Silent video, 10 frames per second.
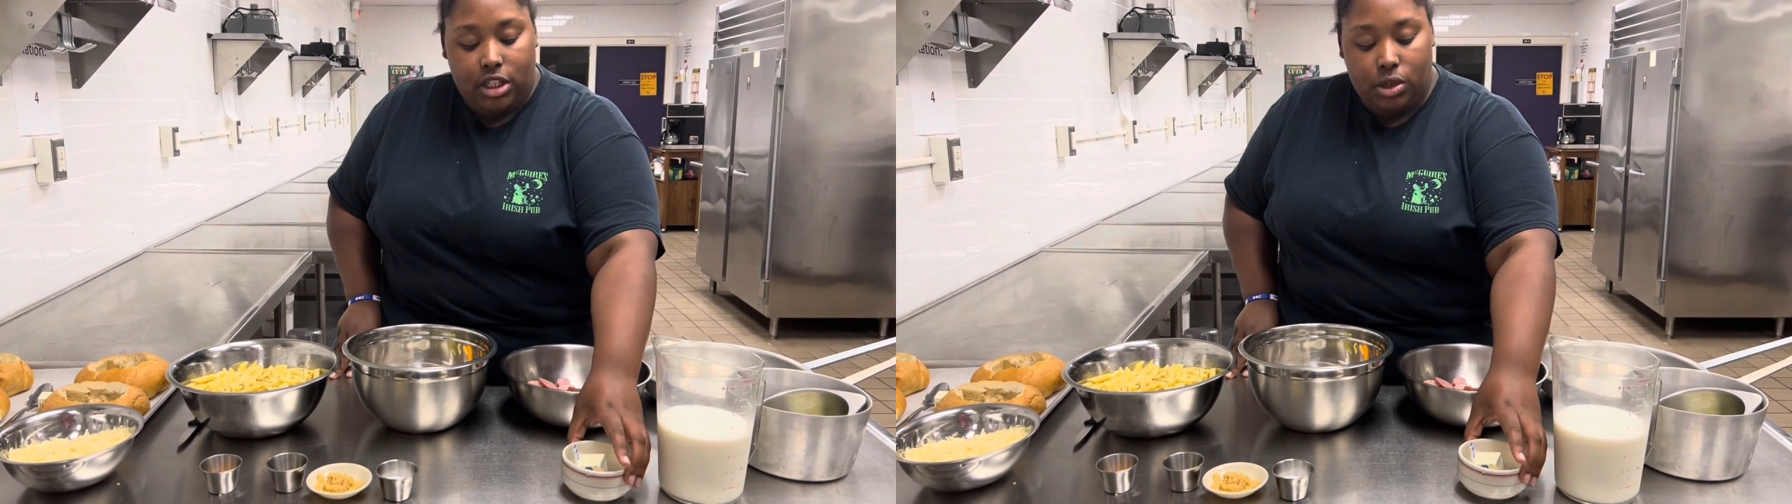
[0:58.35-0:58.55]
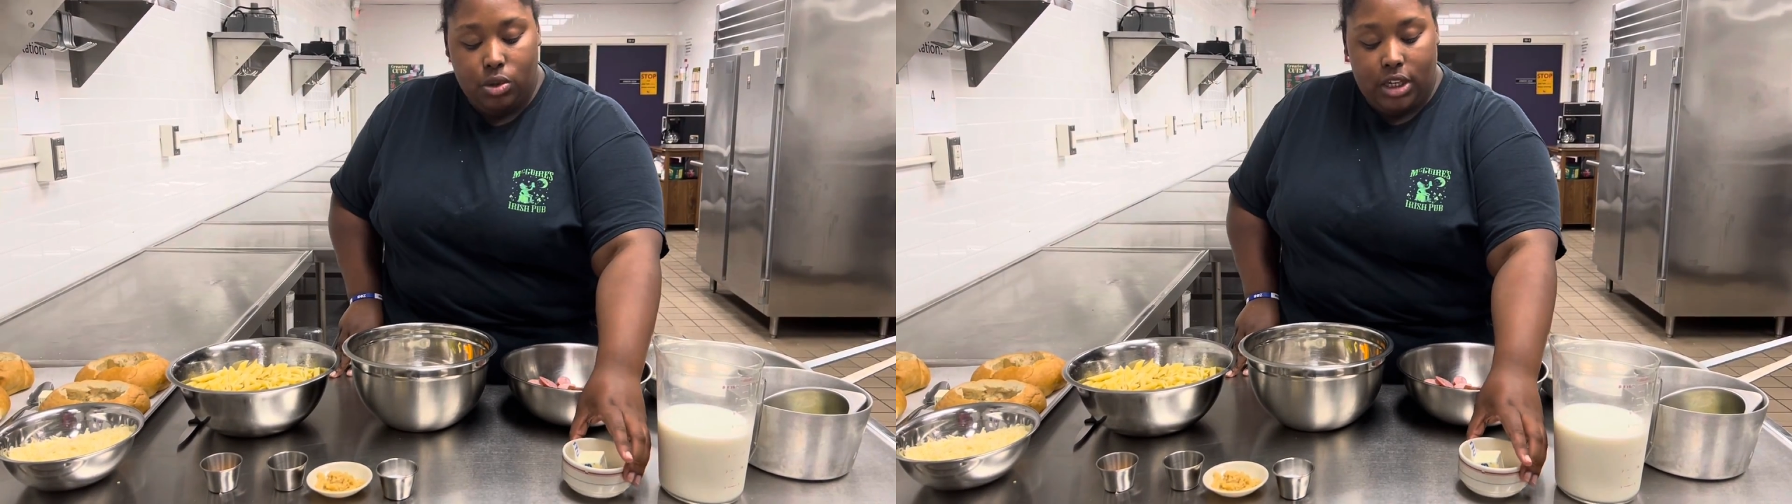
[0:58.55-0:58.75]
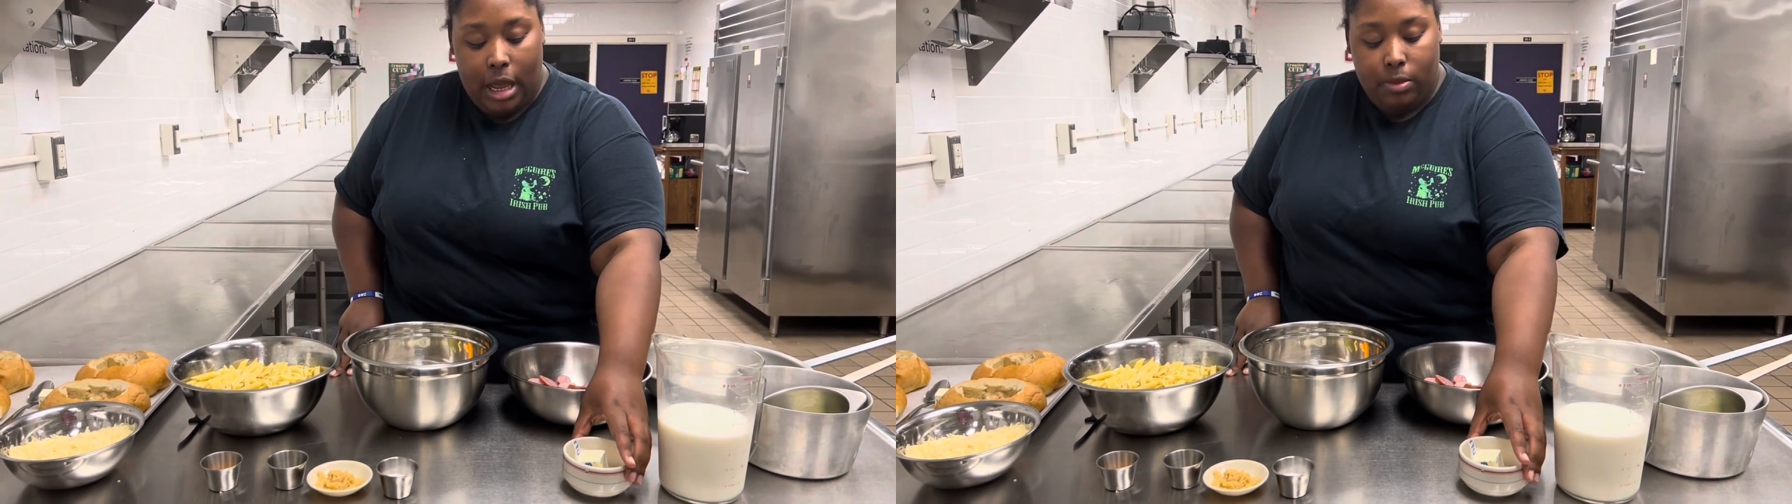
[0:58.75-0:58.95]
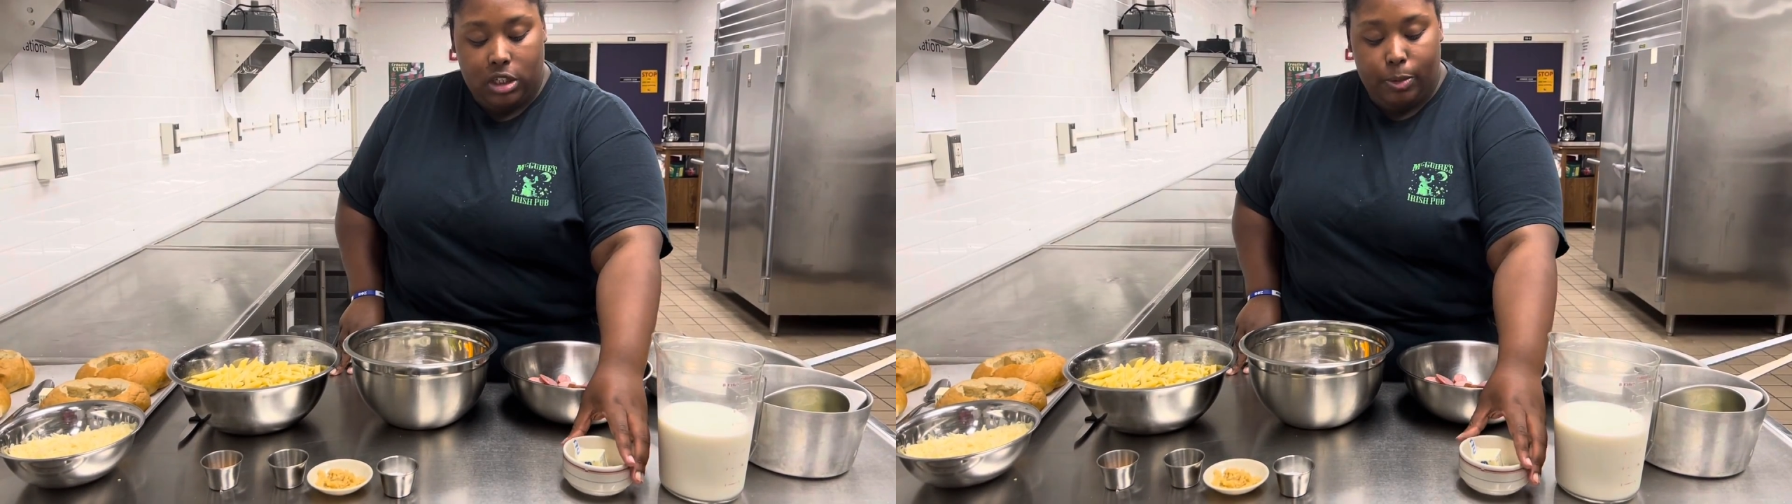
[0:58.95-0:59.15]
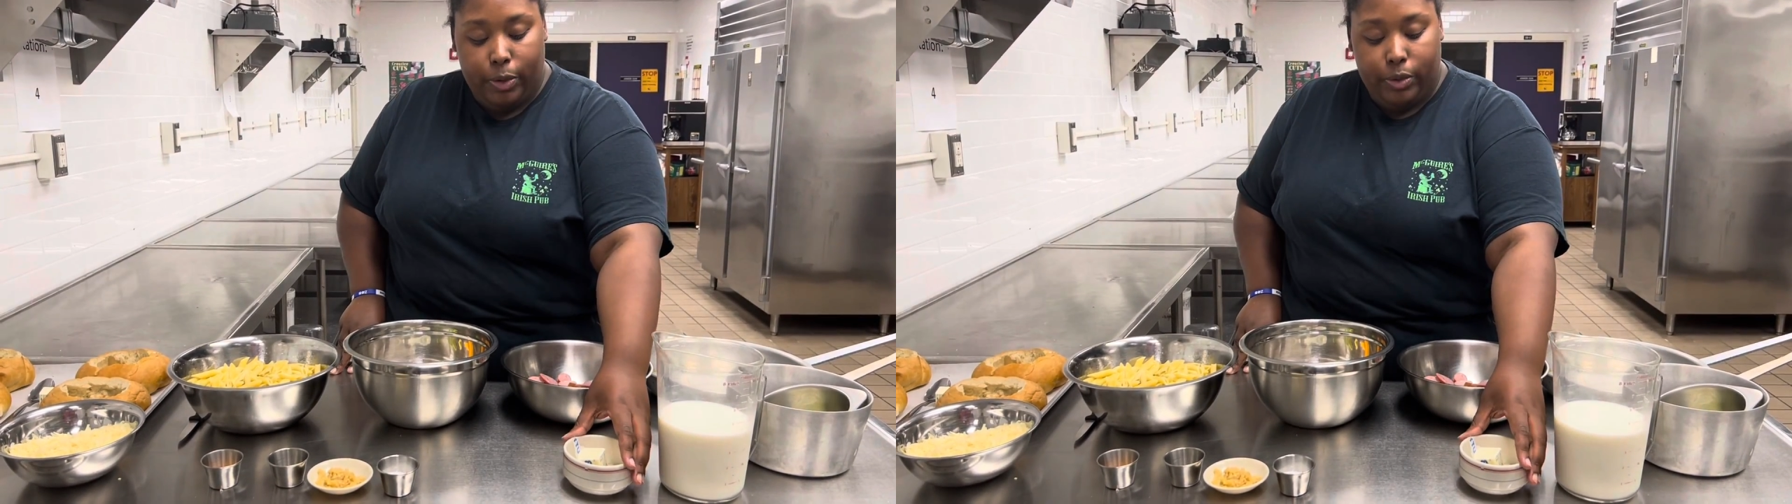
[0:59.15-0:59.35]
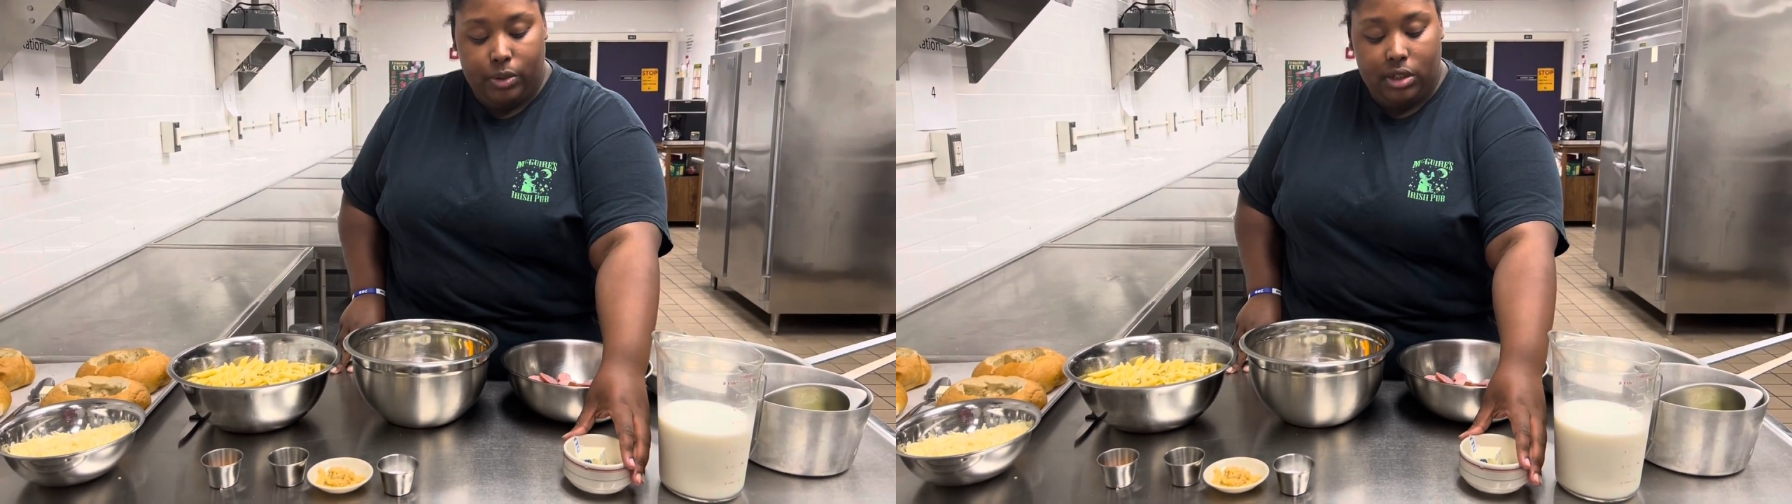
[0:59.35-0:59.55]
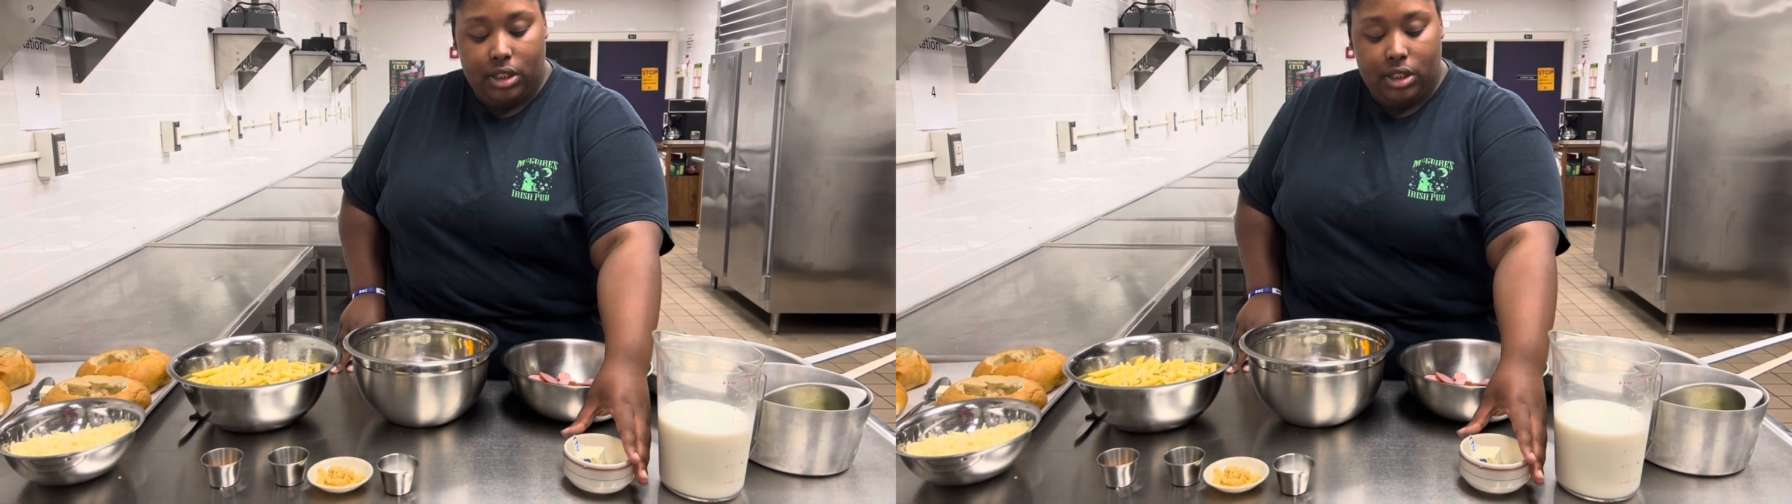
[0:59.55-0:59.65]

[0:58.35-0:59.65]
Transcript: 2 tablespoons